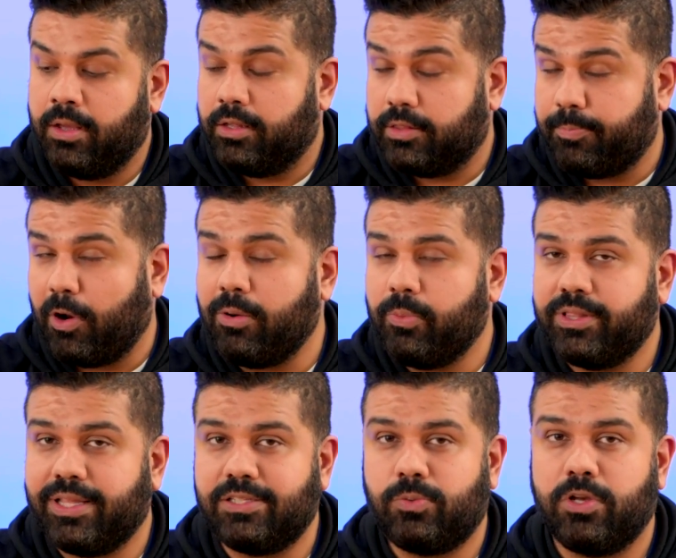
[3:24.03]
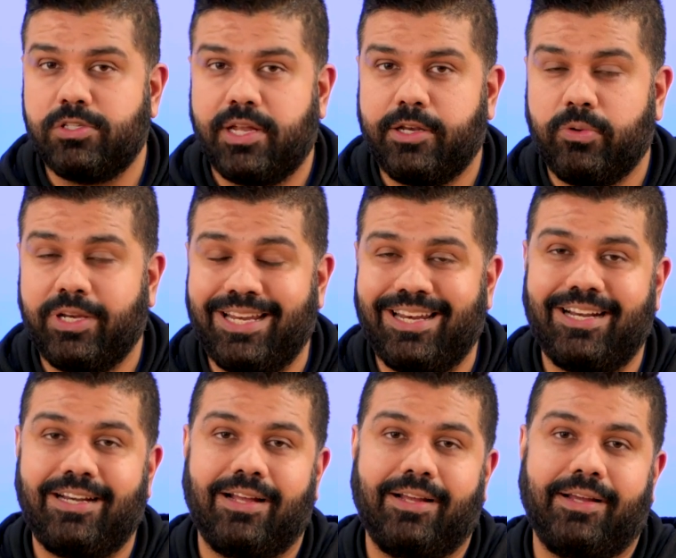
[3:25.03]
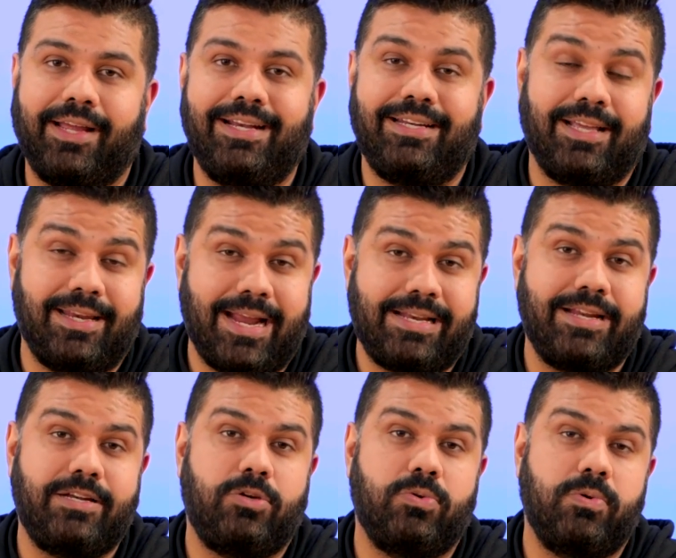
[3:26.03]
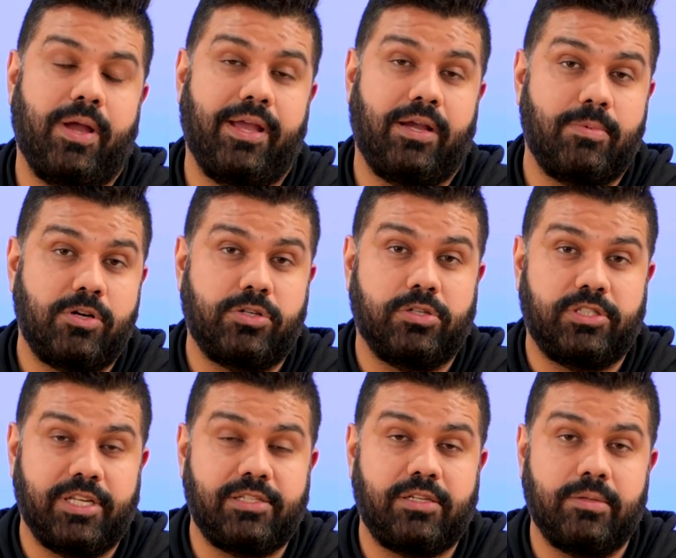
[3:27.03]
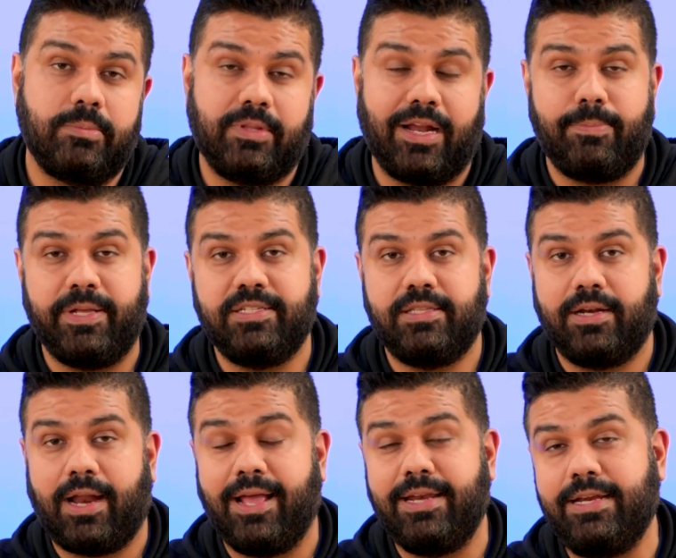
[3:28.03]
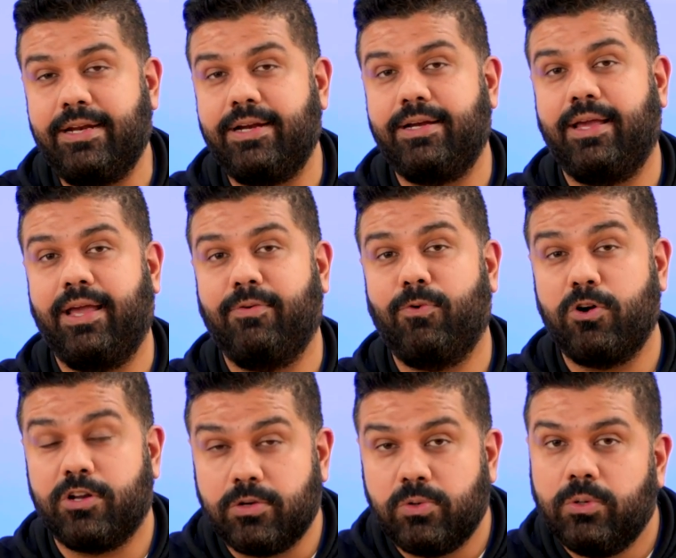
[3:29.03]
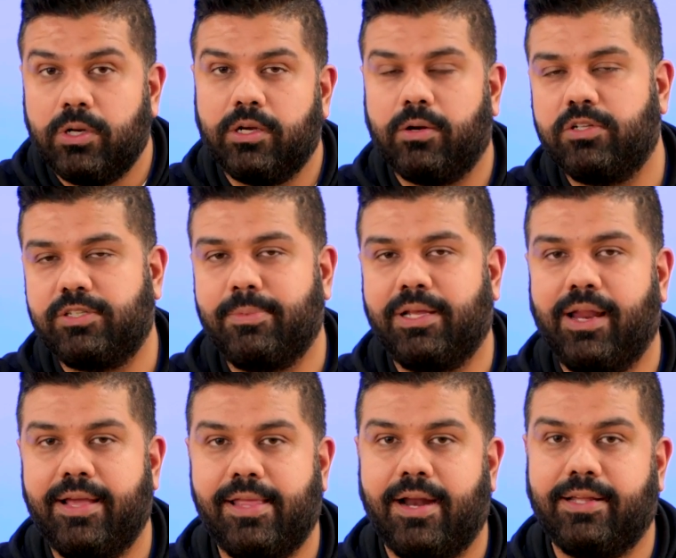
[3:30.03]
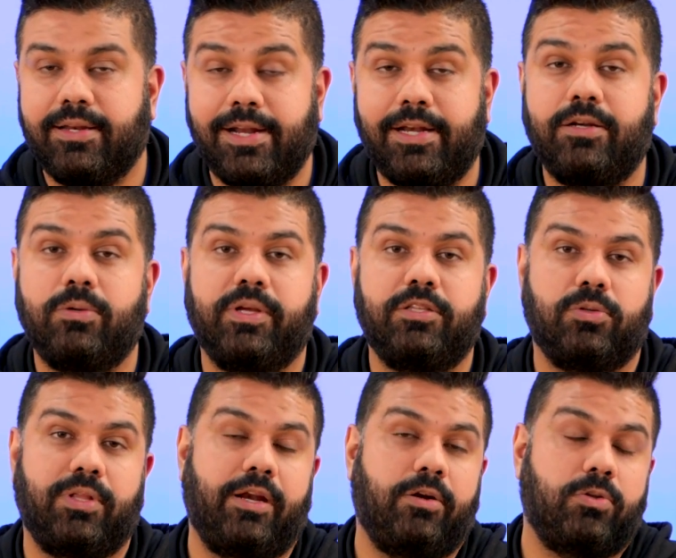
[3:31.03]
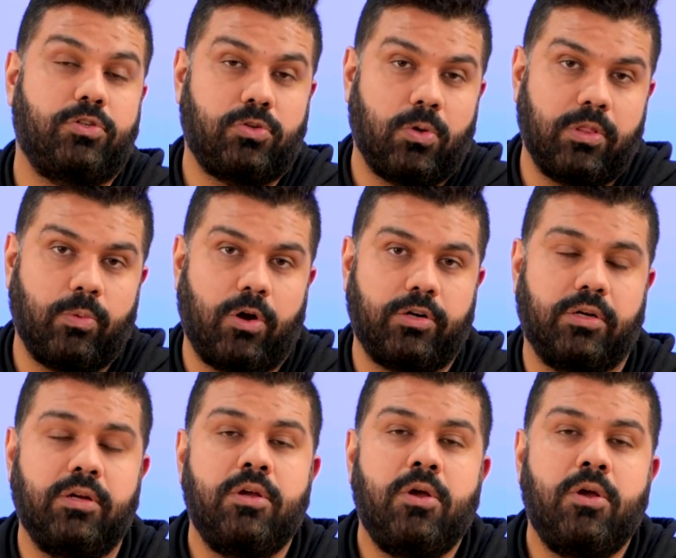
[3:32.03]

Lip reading: The problem with this was that you needed it connected to a commercial system. That means that I needed a water cooler or something like that connected to it so that it could store the water,